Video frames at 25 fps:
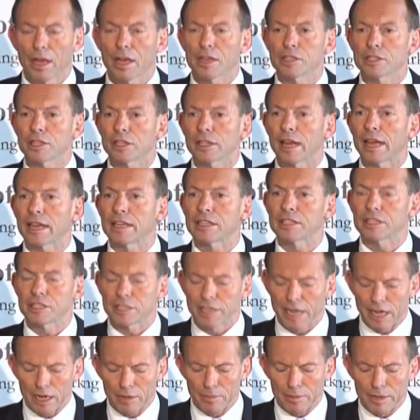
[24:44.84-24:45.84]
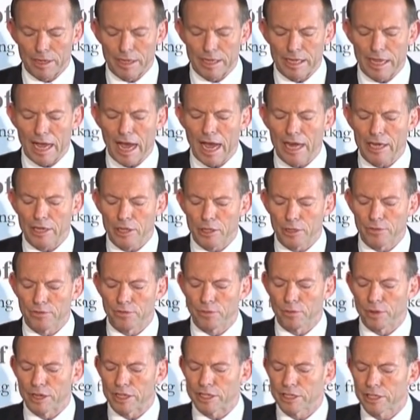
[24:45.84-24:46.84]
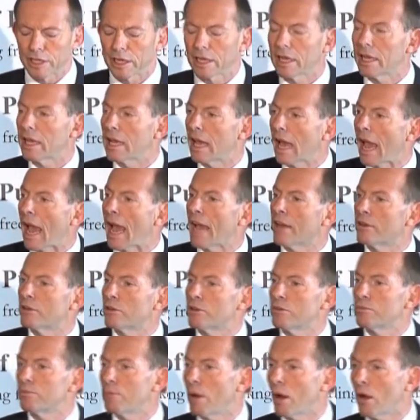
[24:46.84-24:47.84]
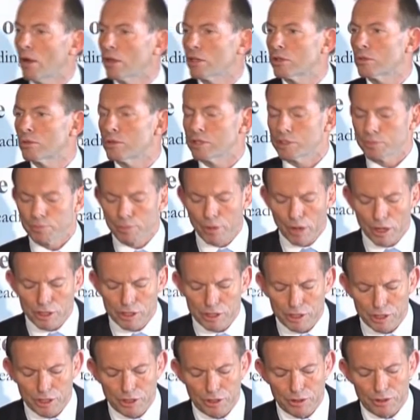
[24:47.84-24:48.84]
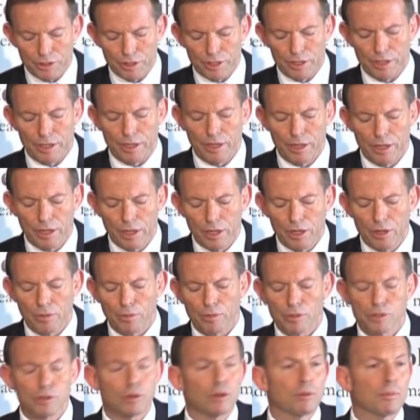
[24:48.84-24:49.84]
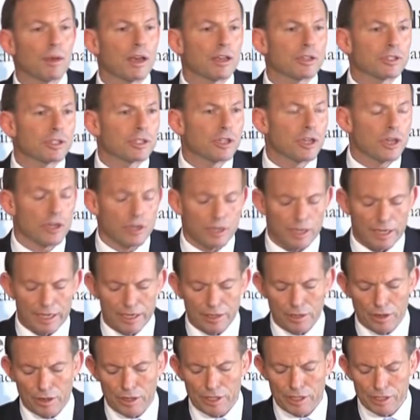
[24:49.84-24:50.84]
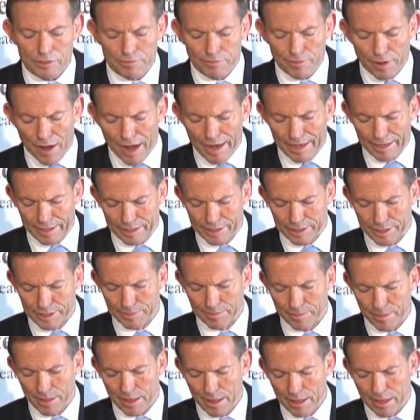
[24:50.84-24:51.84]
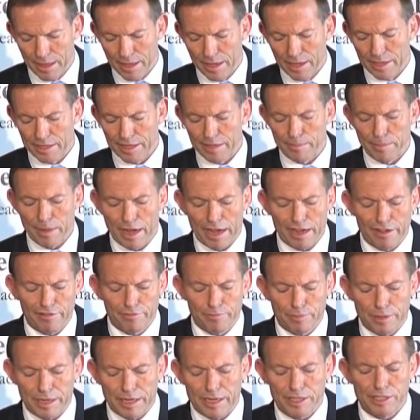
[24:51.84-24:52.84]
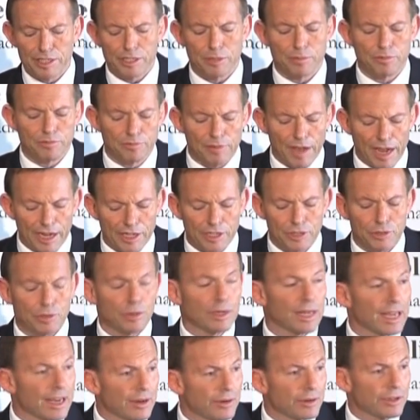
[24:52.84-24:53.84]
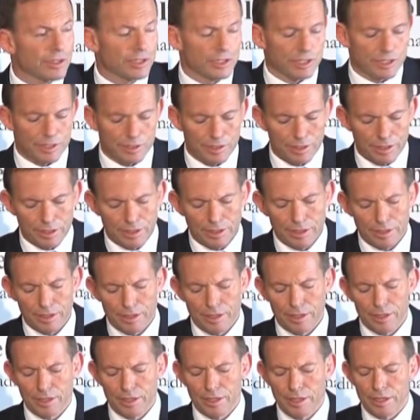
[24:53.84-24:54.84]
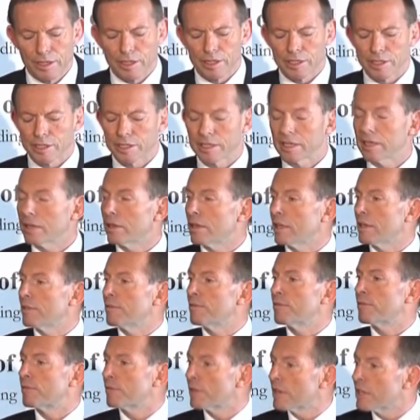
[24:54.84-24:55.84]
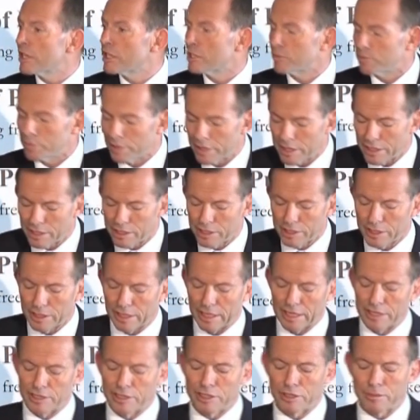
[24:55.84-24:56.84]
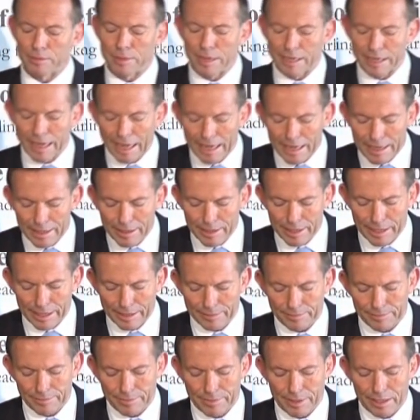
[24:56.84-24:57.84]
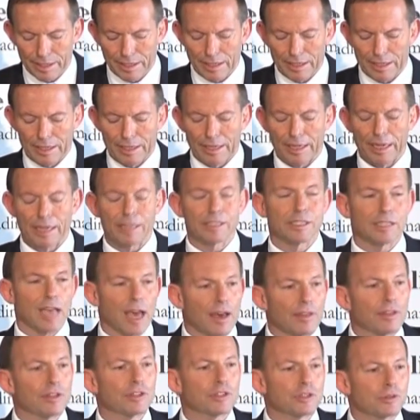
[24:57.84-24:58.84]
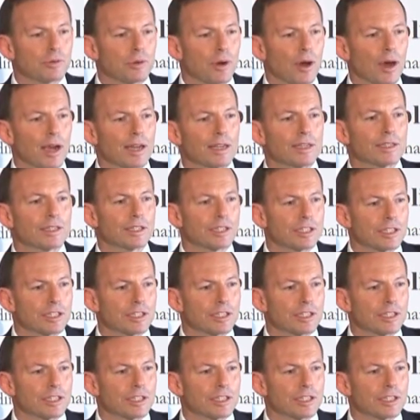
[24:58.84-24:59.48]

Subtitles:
So, ladies and gentlemen, the article for which Andrew Bolt was prosecuted was almost certainly not his finest. There may have been some factual errors. Still, if free speech is to mean anything, It's others' right to